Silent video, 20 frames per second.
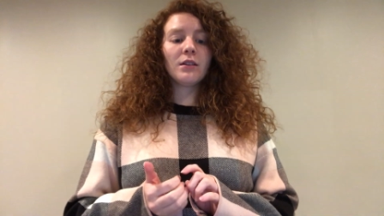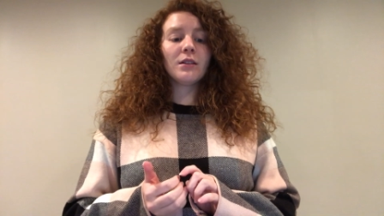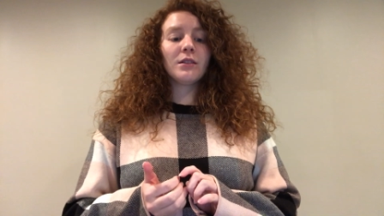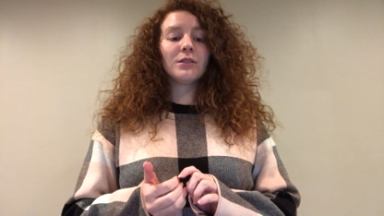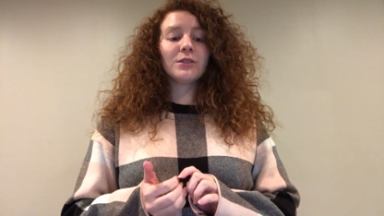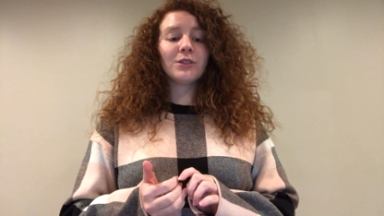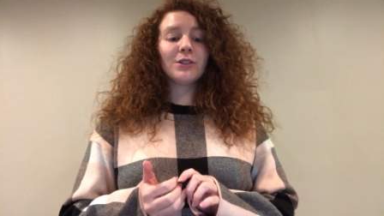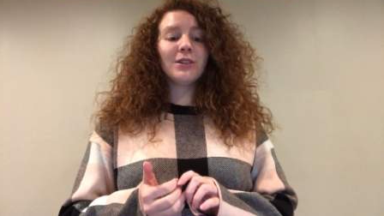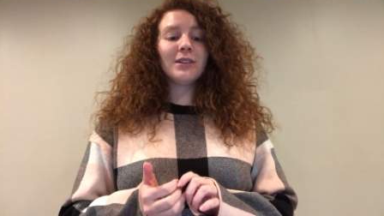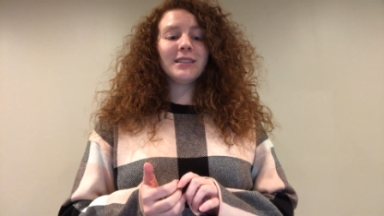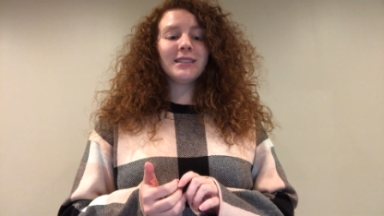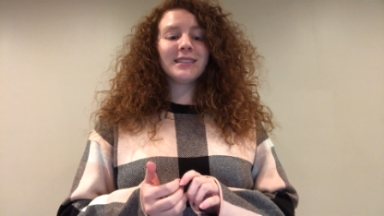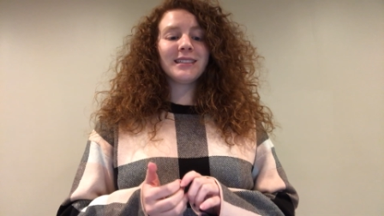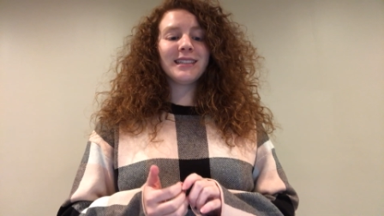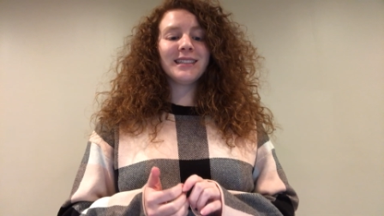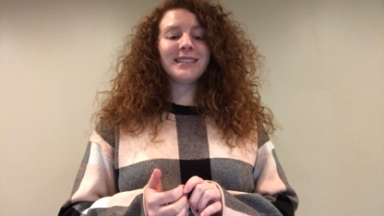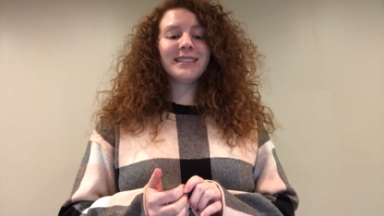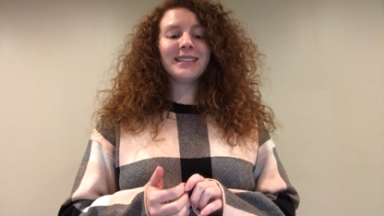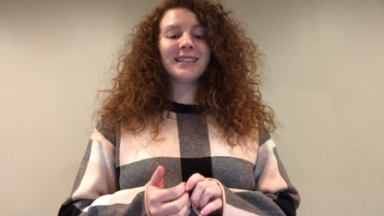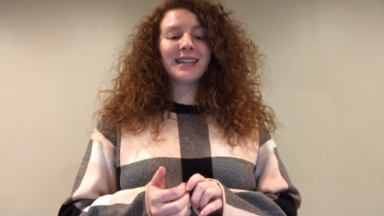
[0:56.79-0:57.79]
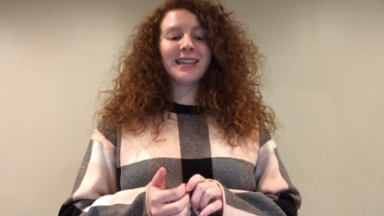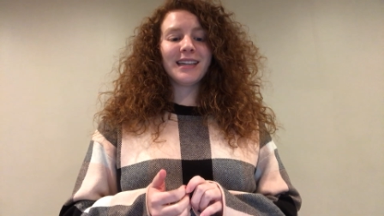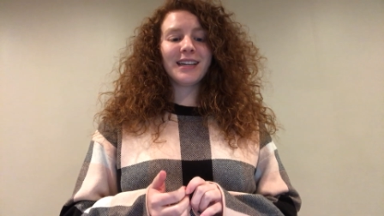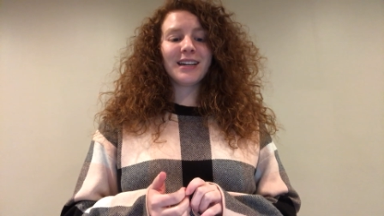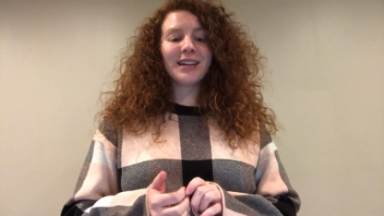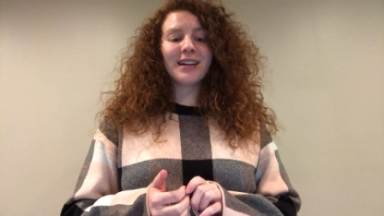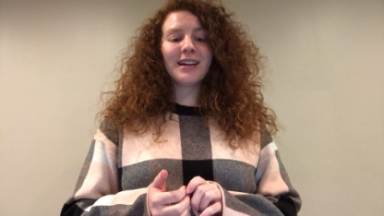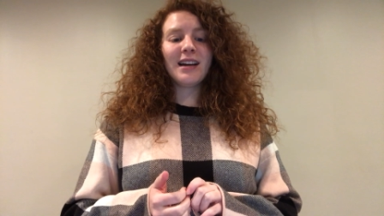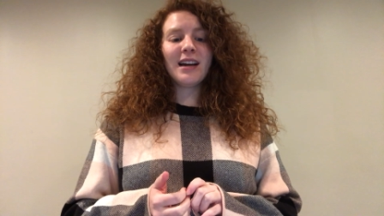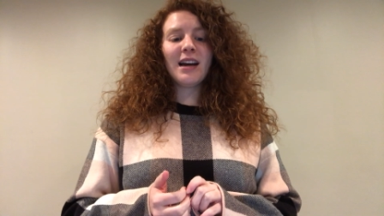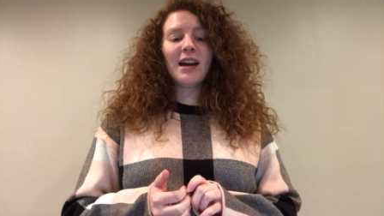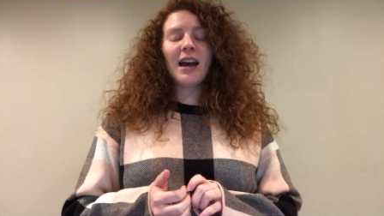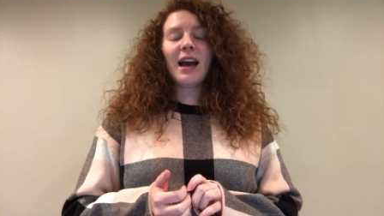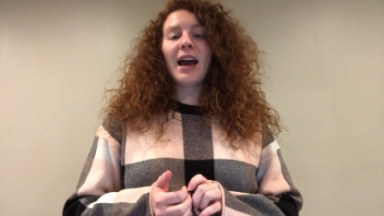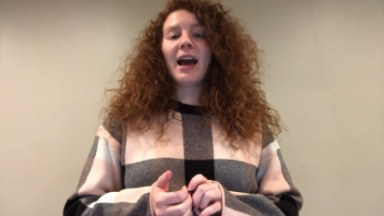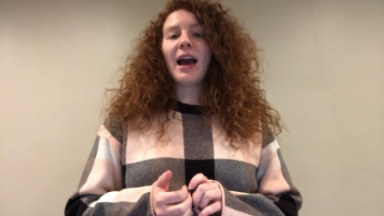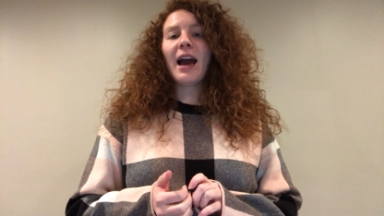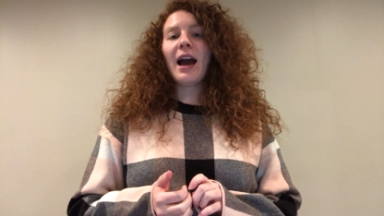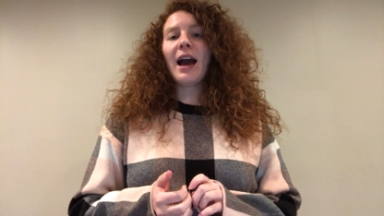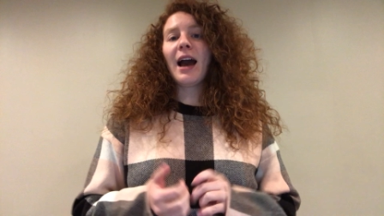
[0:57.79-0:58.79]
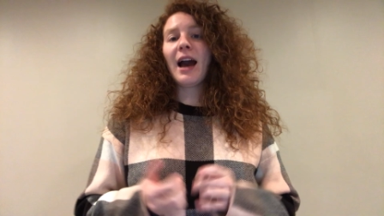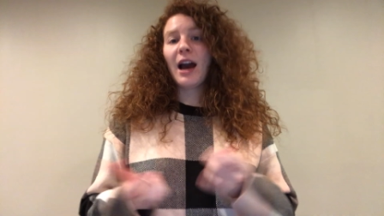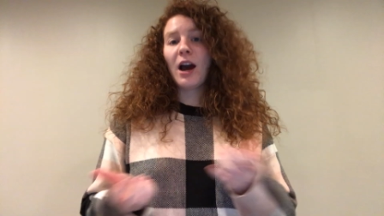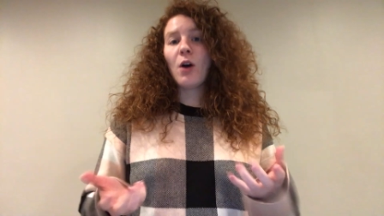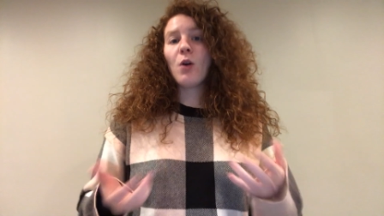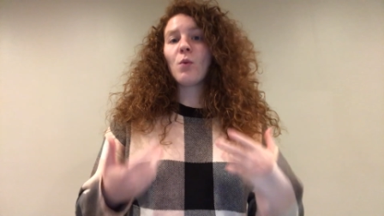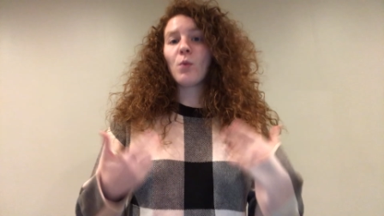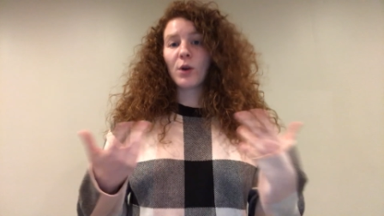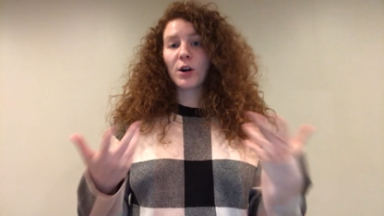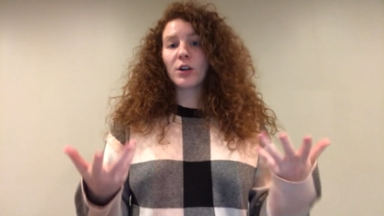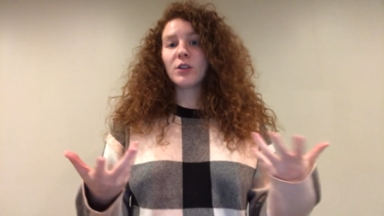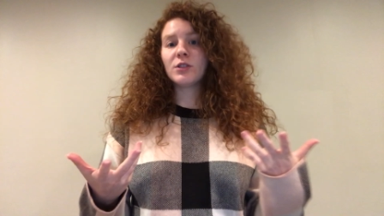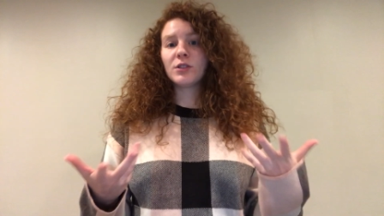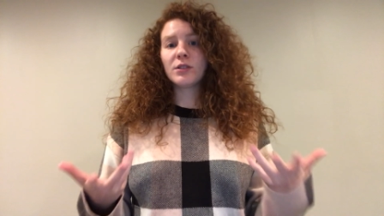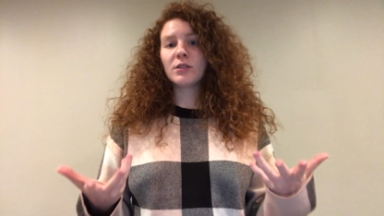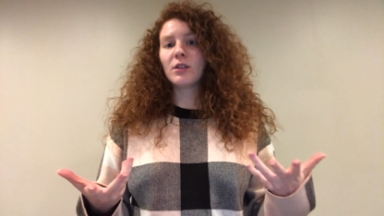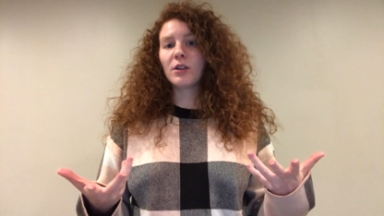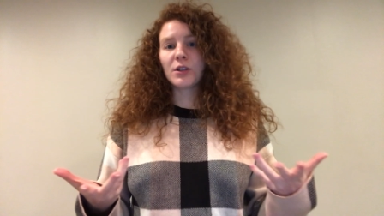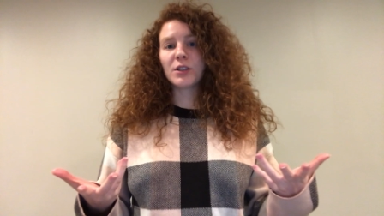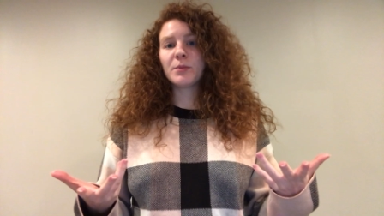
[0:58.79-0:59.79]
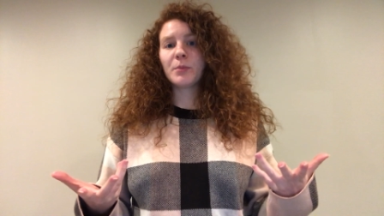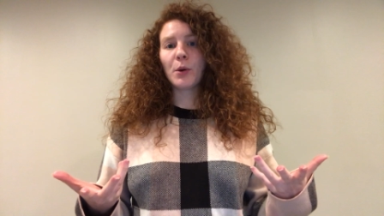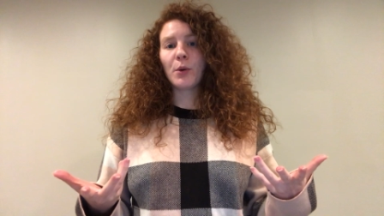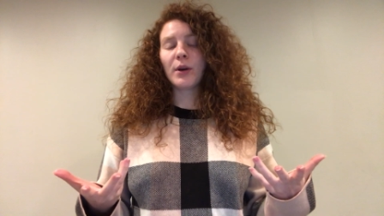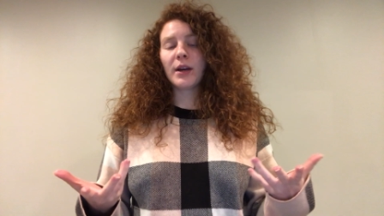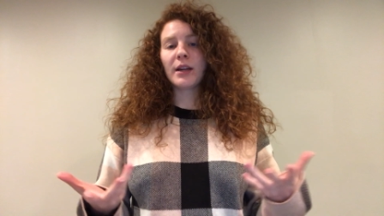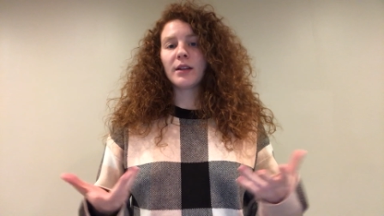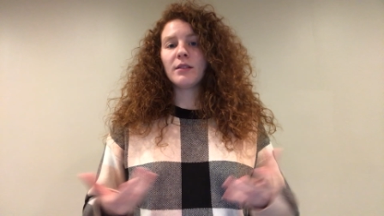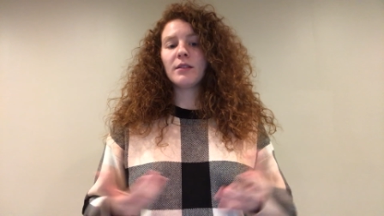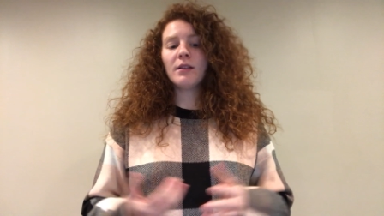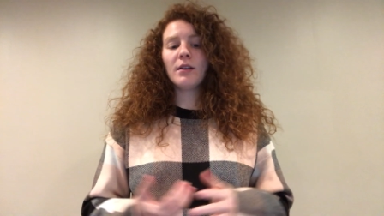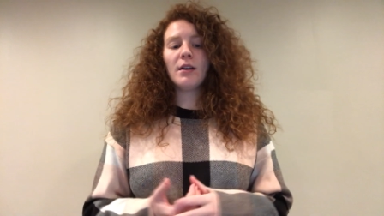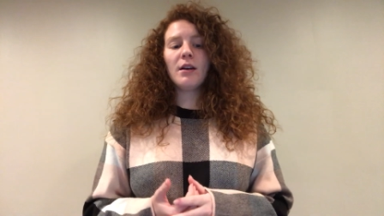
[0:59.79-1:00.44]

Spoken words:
students need to hear how words are spoken.